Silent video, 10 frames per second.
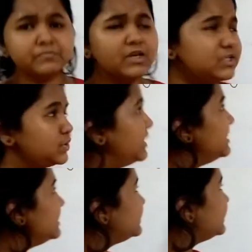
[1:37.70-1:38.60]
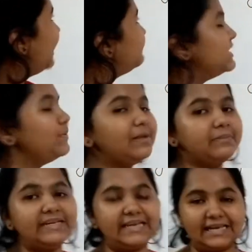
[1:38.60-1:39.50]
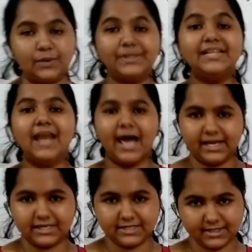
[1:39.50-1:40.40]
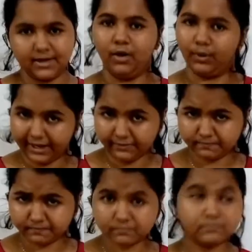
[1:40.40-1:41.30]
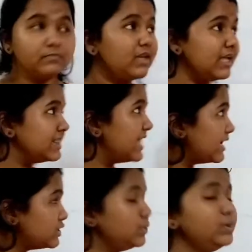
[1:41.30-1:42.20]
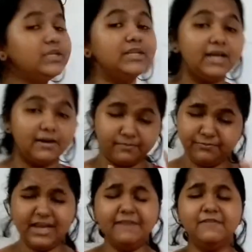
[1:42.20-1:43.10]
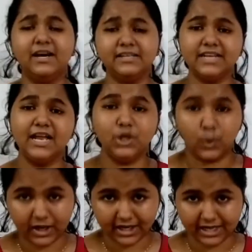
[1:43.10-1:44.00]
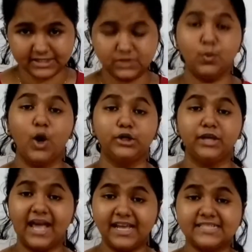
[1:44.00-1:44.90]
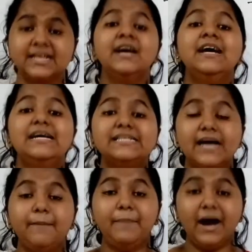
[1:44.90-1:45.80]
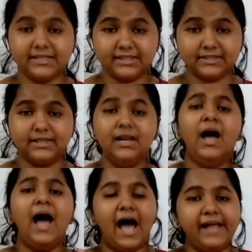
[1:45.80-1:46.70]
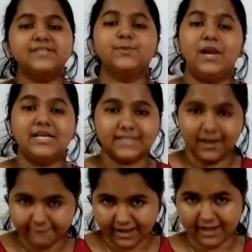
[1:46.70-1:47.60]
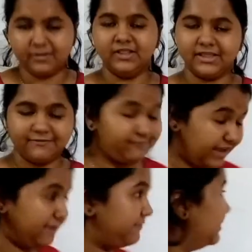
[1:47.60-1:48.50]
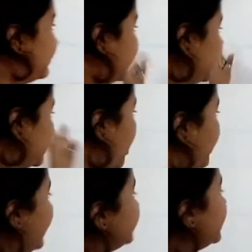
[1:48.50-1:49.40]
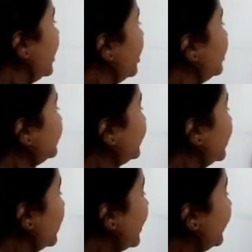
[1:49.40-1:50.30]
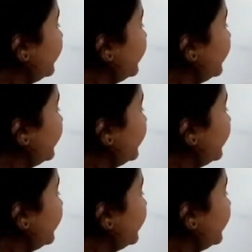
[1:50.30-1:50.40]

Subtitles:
So in this chapter we'll be dealing with light. Okay? That too, we have learned in our lower classes what light is: a particle as well as a wave that is called as dual